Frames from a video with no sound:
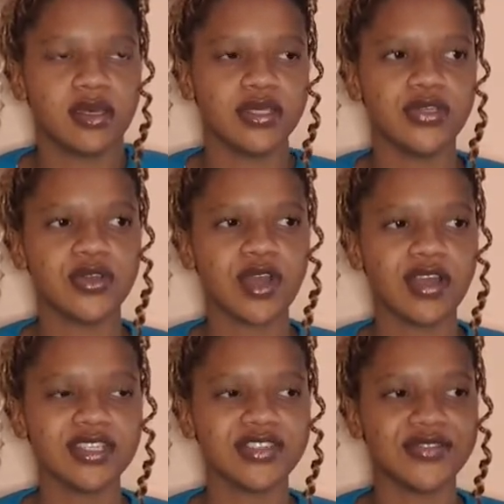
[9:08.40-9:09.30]
you
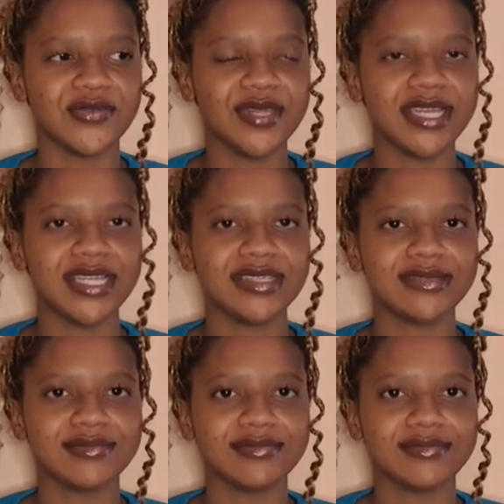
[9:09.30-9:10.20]
can't really,
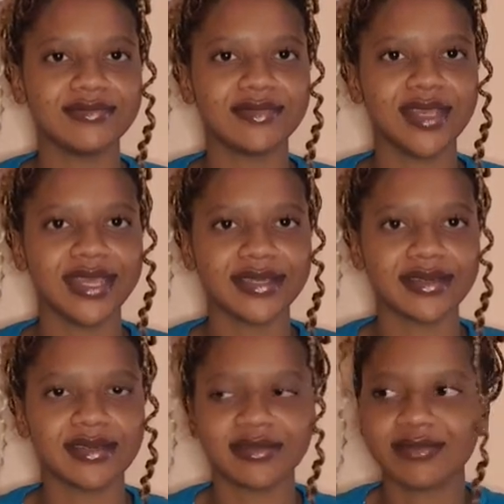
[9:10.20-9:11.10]
like,
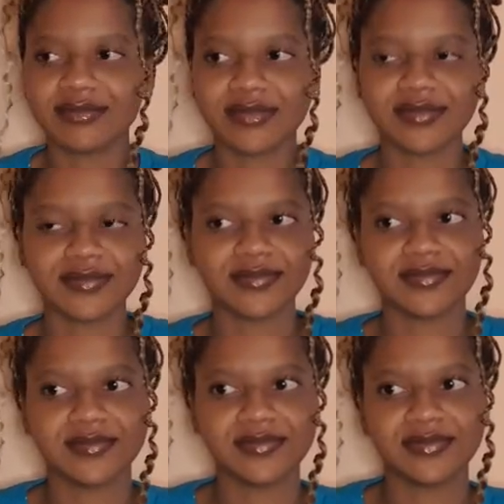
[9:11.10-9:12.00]

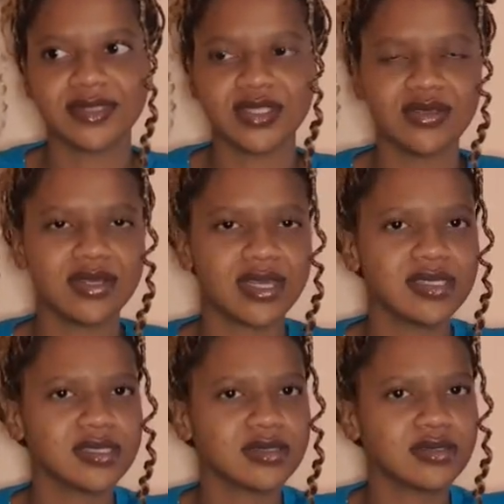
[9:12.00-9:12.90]
do you guys
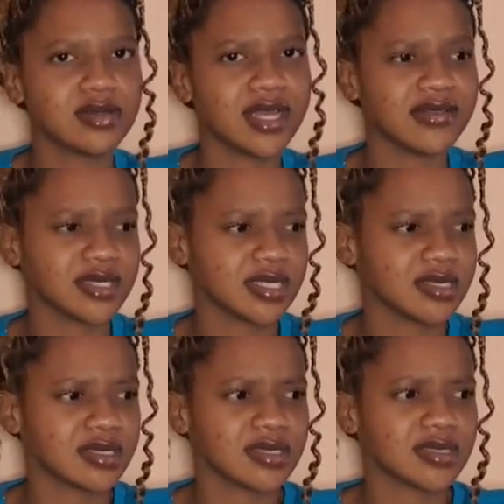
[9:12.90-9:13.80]
still do life science
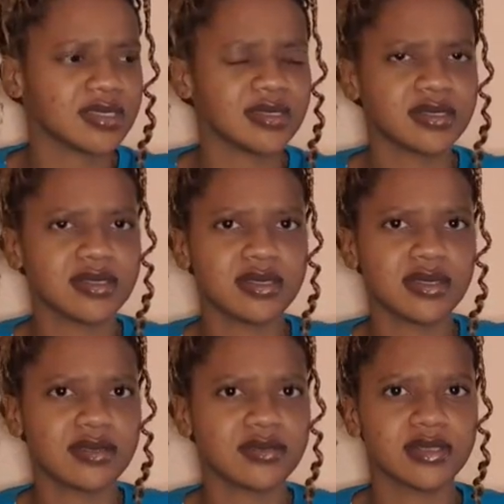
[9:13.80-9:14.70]
essays? I
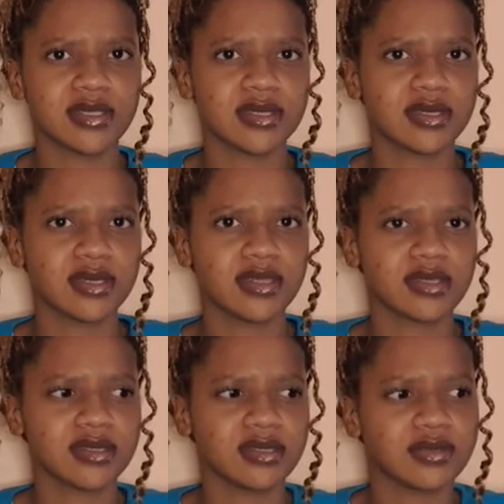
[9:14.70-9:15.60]

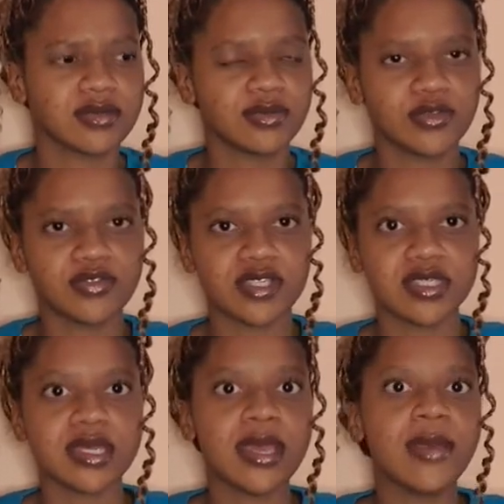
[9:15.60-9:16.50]
think they removed it.
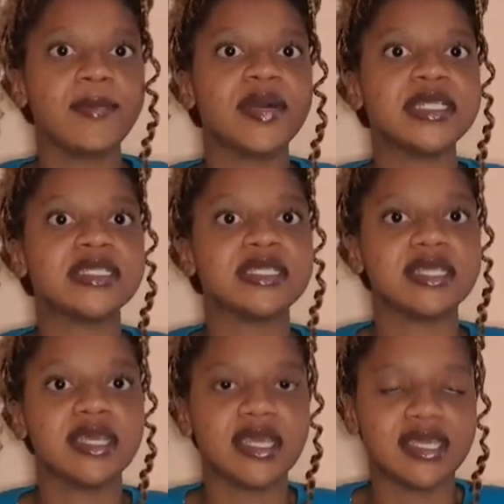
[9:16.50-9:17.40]
But
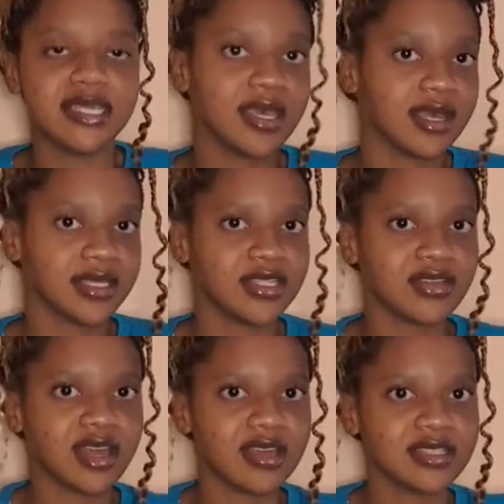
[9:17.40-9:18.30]
yeah, you
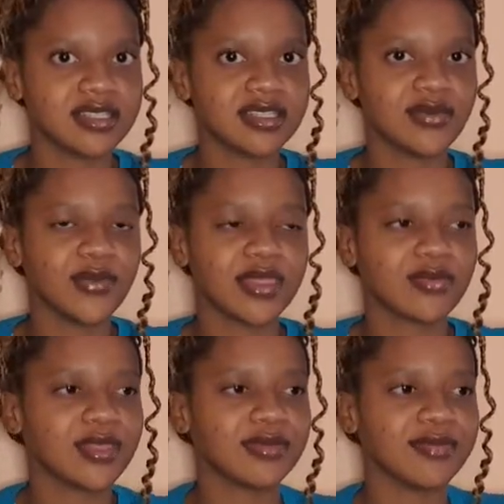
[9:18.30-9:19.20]
can't,
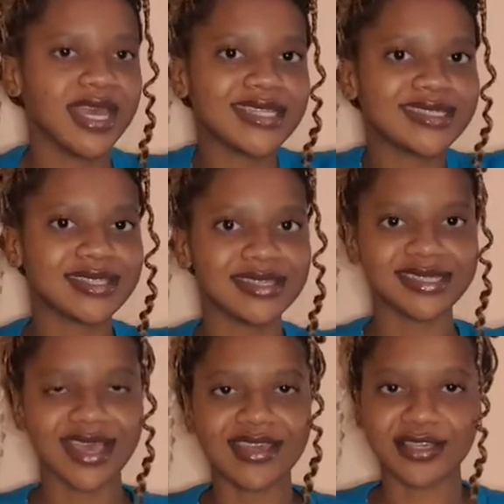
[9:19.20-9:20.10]
with maths, it's
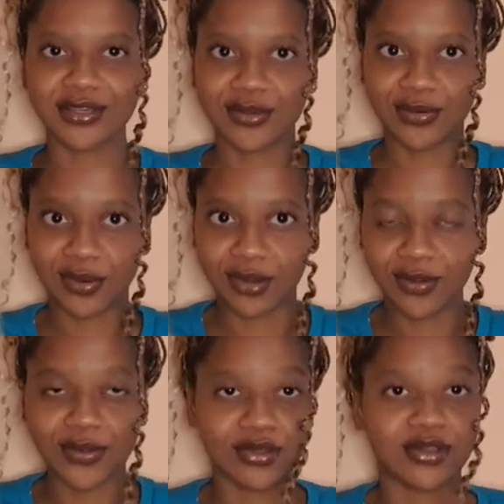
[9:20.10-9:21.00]
either you're wrong or
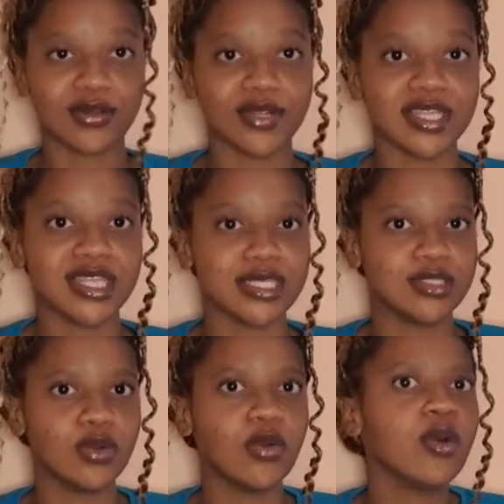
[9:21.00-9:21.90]
you're correct. There's
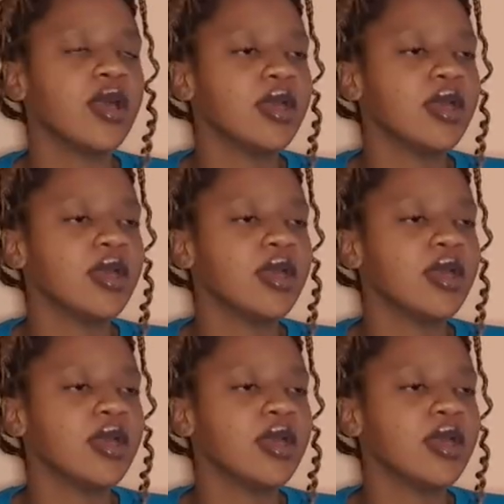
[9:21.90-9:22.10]
no,